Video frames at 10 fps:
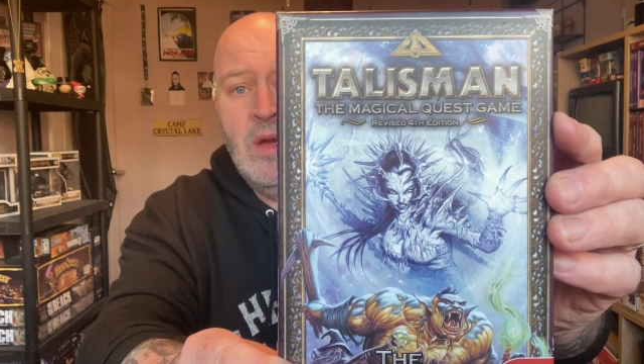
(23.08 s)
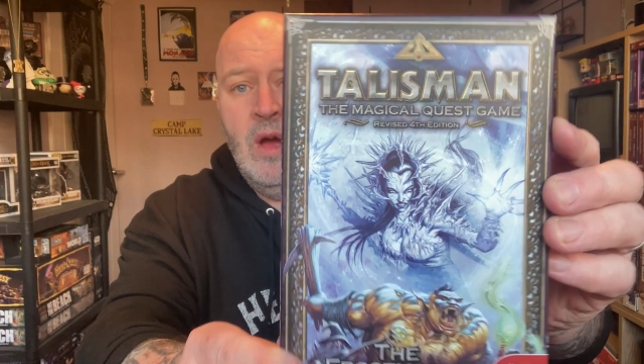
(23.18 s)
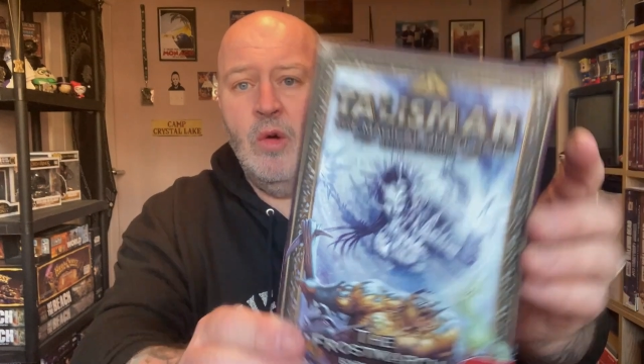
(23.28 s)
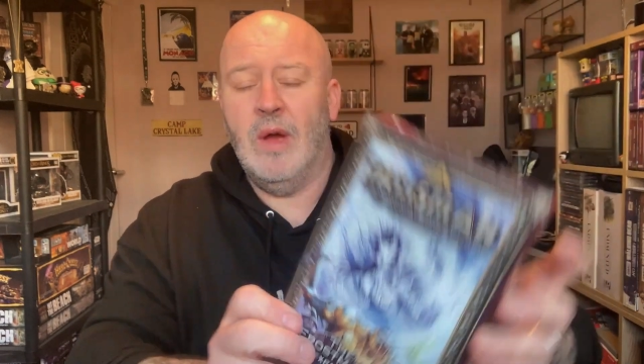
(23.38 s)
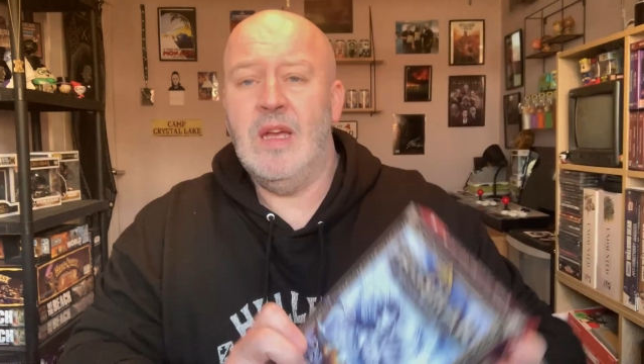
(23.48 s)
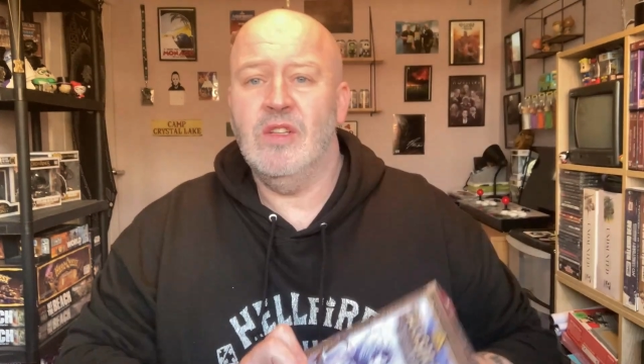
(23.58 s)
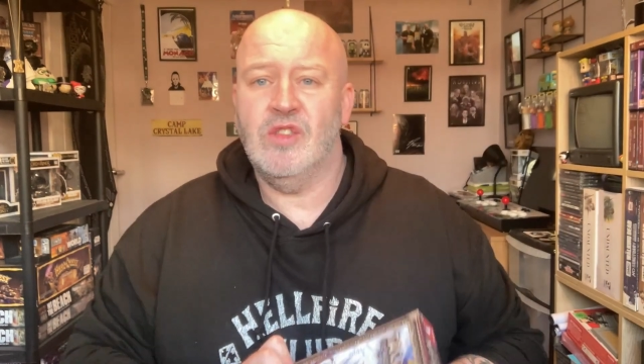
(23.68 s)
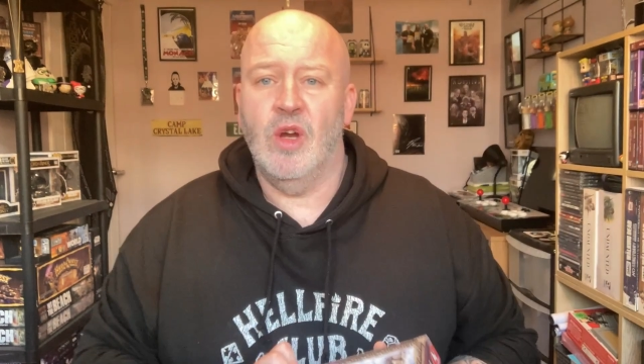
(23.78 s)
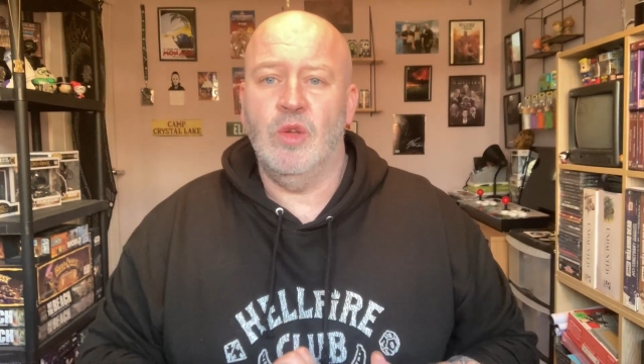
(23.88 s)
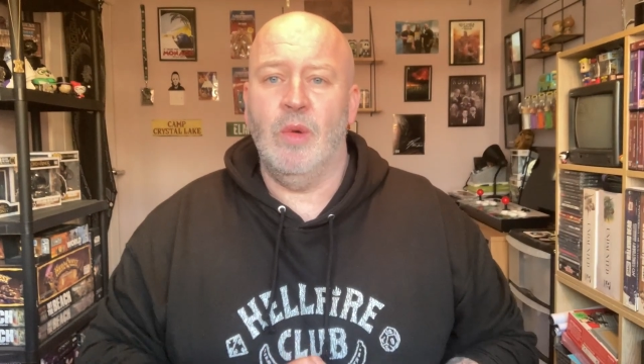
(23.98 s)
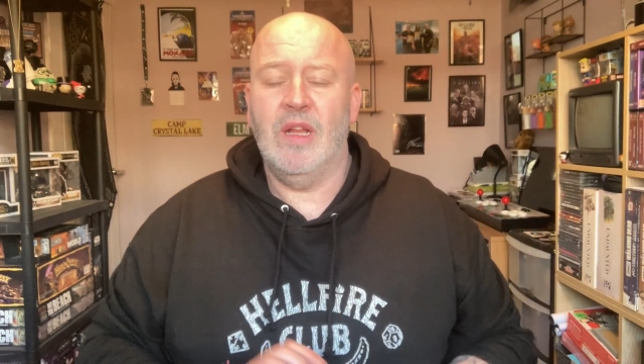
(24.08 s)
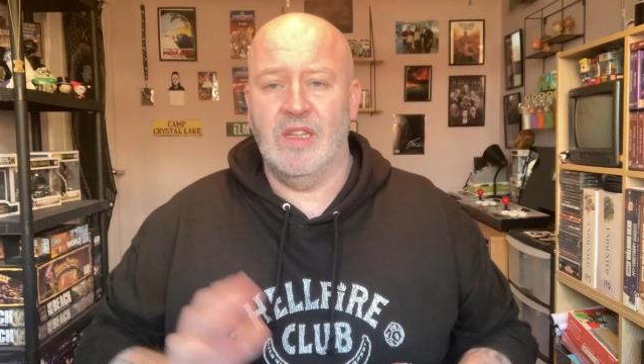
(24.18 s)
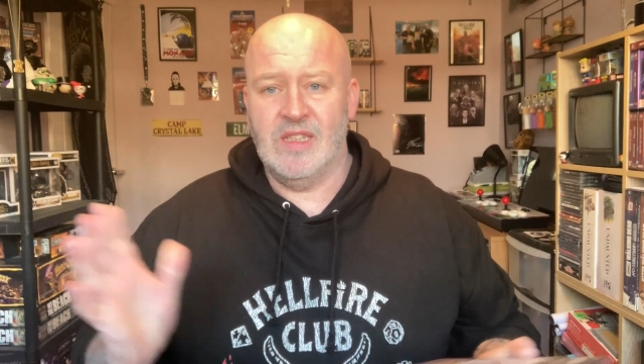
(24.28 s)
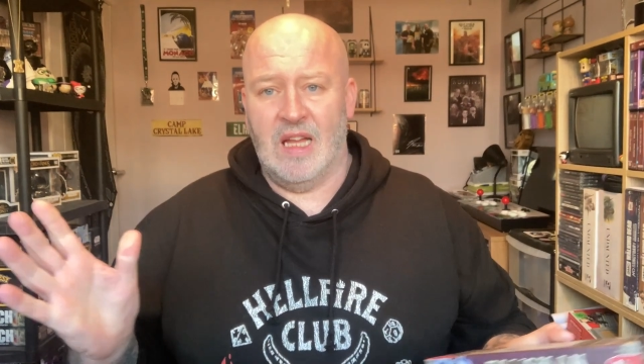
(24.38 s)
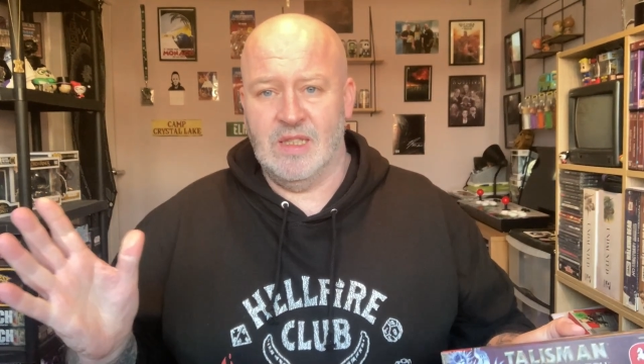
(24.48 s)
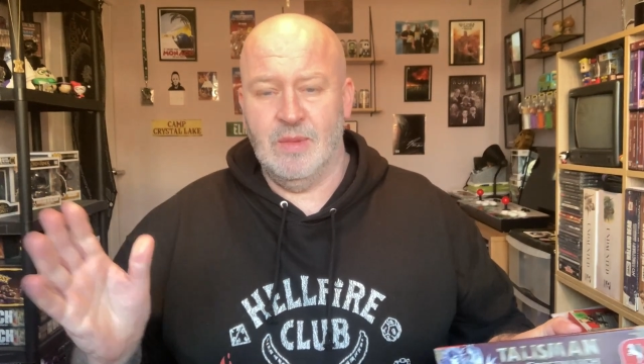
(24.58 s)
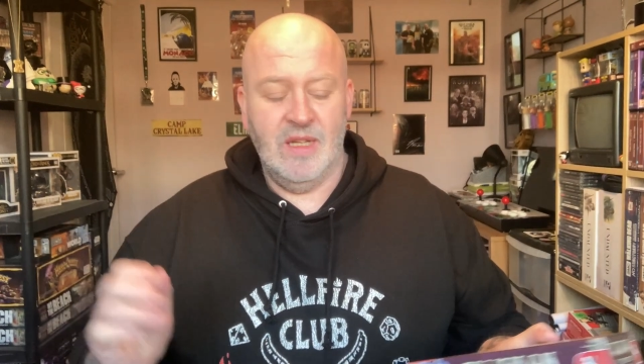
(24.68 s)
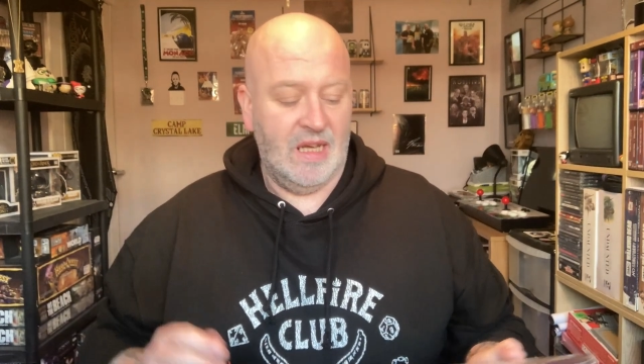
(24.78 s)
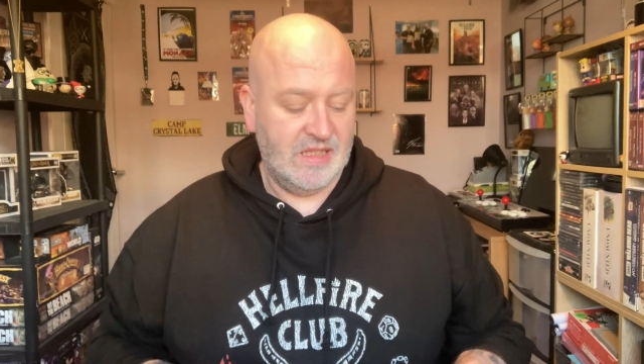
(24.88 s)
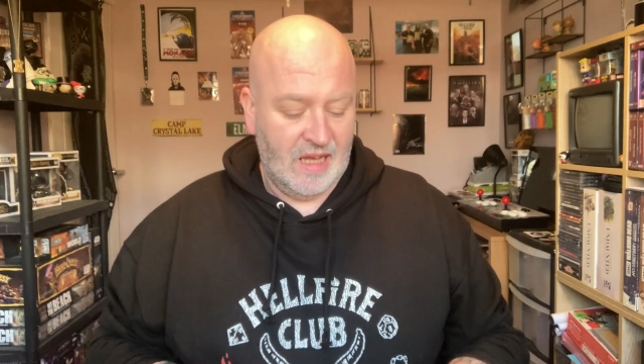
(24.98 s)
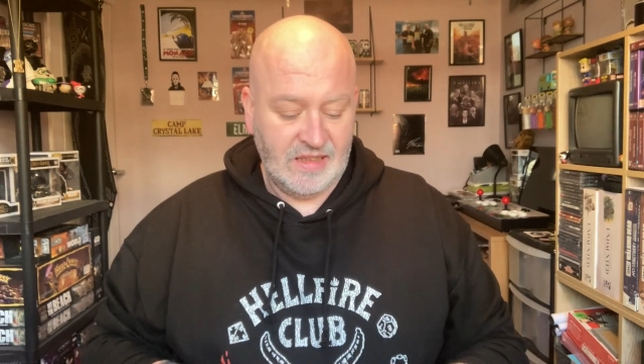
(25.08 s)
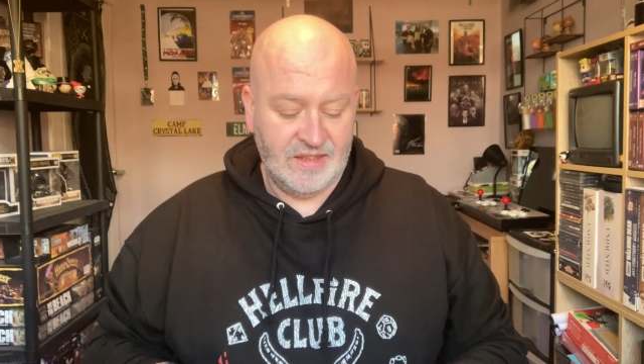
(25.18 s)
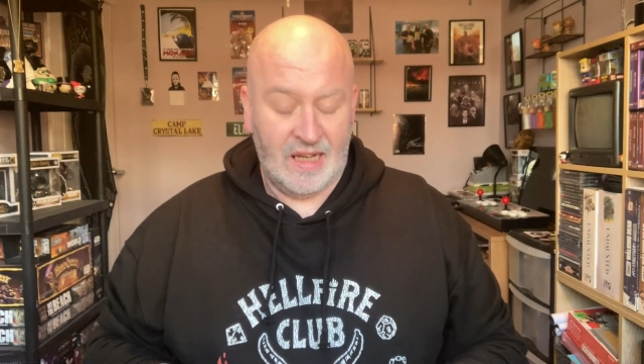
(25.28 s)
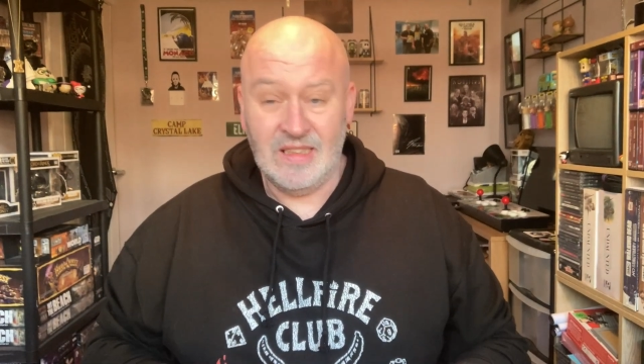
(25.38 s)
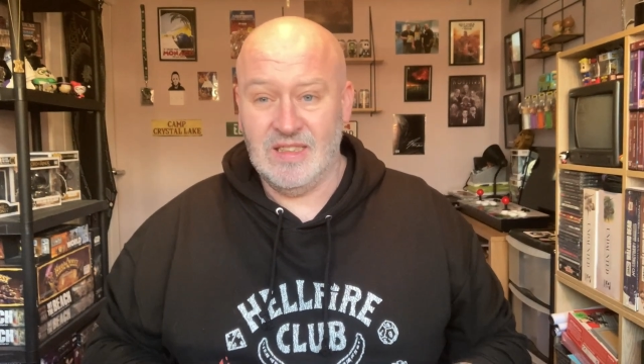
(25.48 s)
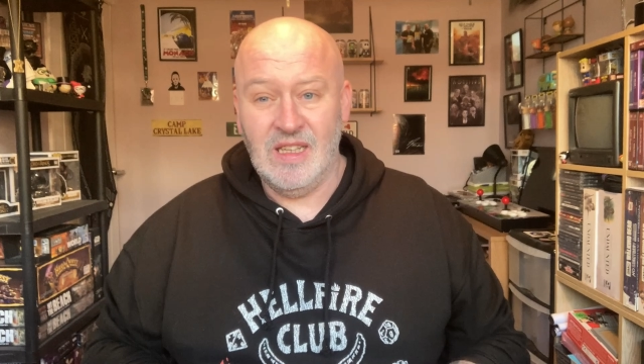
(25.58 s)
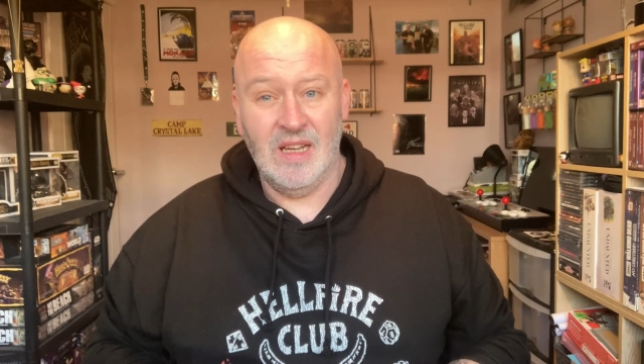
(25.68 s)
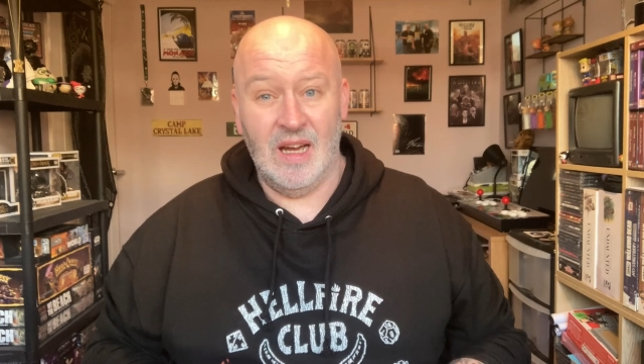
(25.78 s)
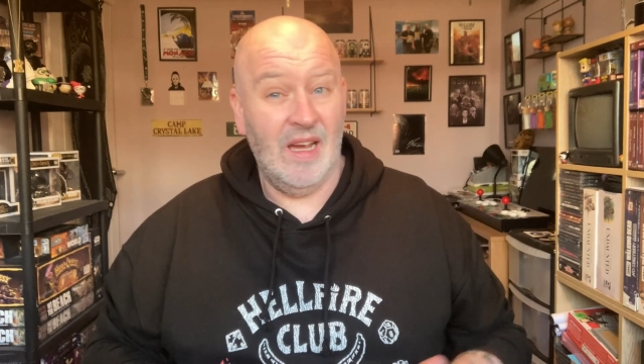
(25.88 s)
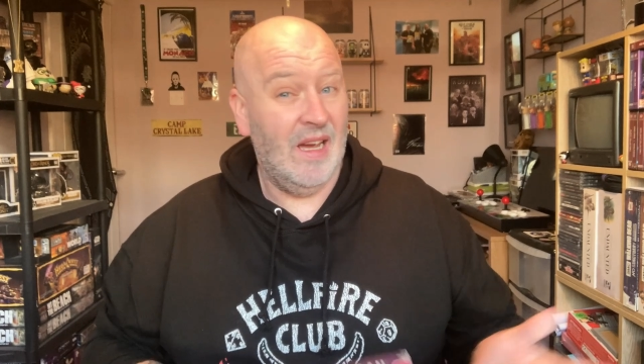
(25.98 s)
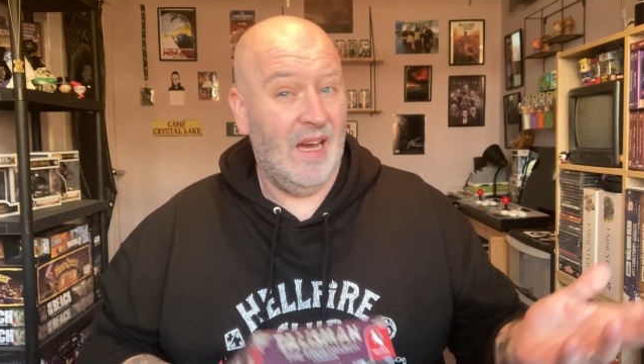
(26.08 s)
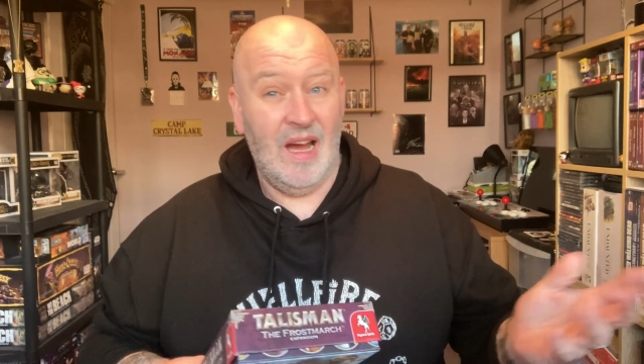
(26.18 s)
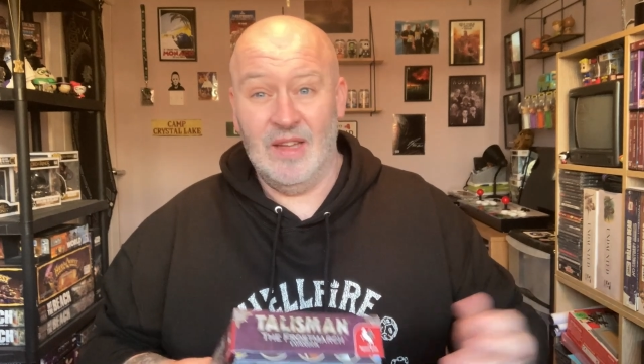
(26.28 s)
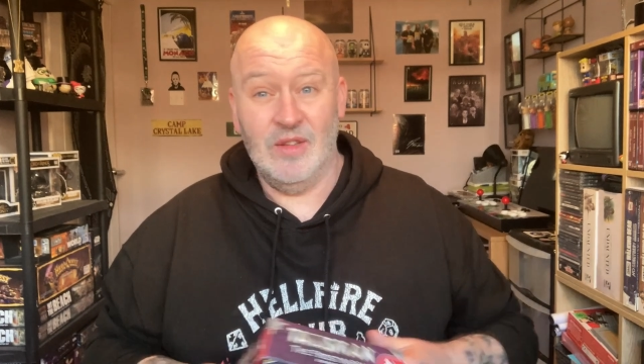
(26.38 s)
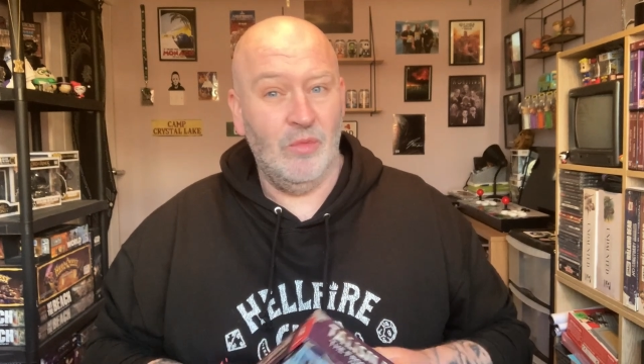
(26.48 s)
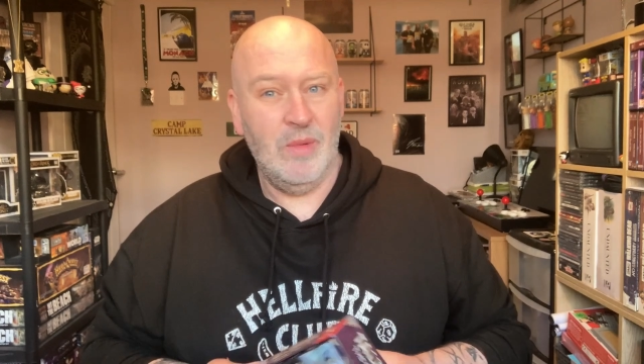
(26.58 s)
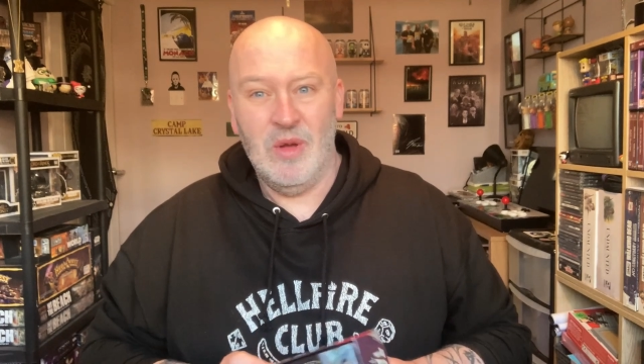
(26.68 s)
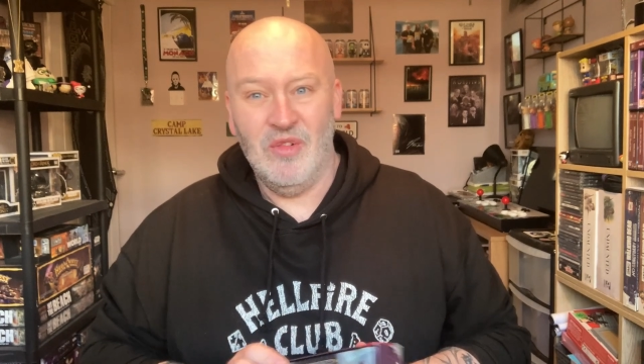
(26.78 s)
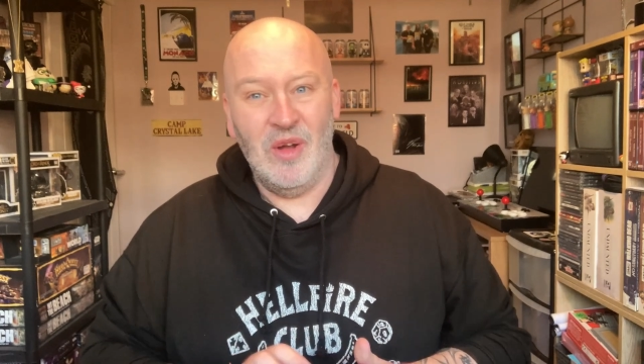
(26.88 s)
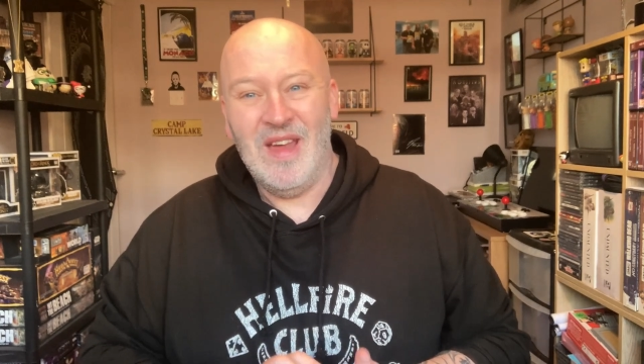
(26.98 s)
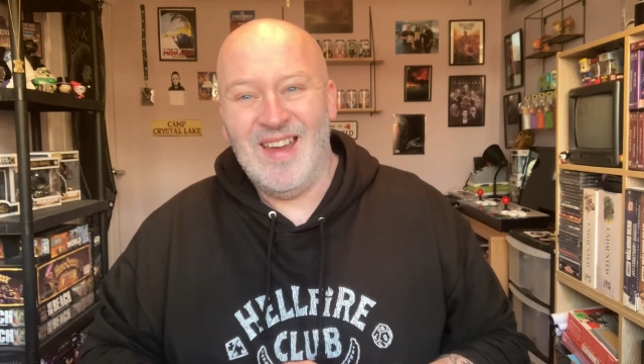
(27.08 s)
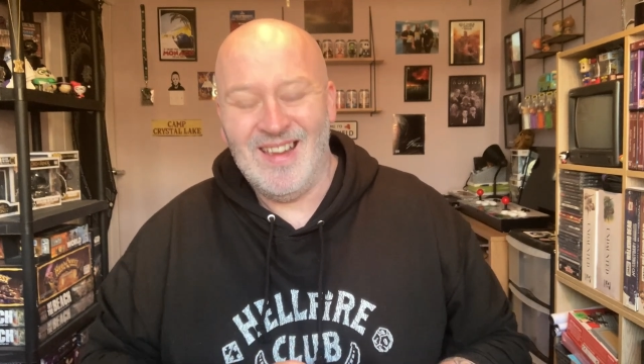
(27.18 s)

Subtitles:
Okay, so the world of the Talisman gets nice and icy, and we move on.